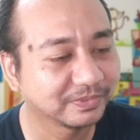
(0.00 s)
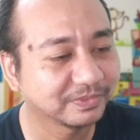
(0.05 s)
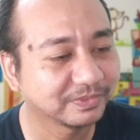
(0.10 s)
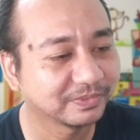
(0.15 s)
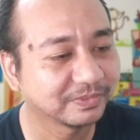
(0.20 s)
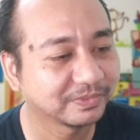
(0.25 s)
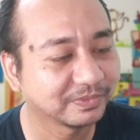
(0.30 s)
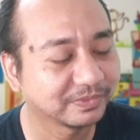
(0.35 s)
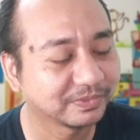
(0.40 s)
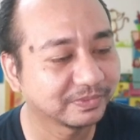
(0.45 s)

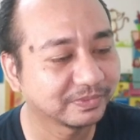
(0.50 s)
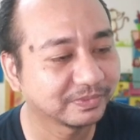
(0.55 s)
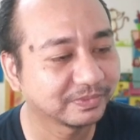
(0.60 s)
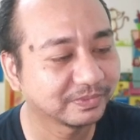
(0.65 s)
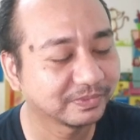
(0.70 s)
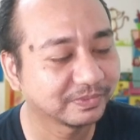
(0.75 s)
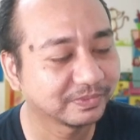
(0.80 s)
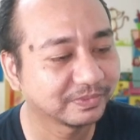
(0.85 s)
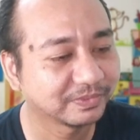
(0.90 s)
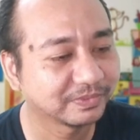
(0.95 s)

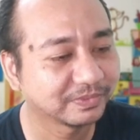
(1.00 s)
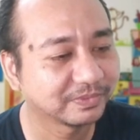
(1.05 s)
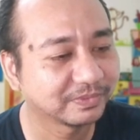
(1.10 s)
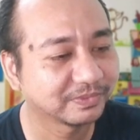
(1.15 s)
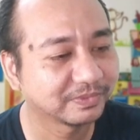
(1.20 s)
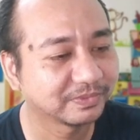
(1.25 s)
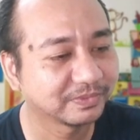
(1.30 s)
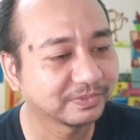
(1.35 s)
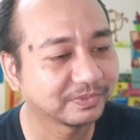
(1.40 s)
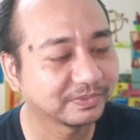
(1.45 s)

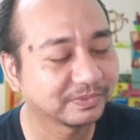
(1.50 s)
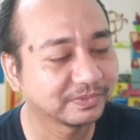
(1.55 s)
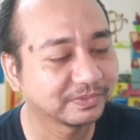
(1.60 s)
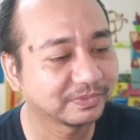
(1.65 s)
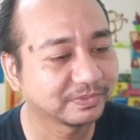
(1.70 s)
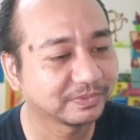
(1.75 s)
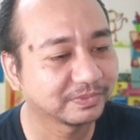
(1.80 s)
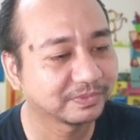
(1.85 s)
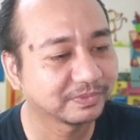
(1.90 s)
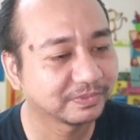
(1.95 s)

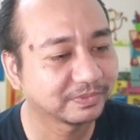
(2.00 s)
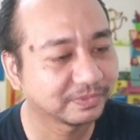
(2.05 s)
(silent)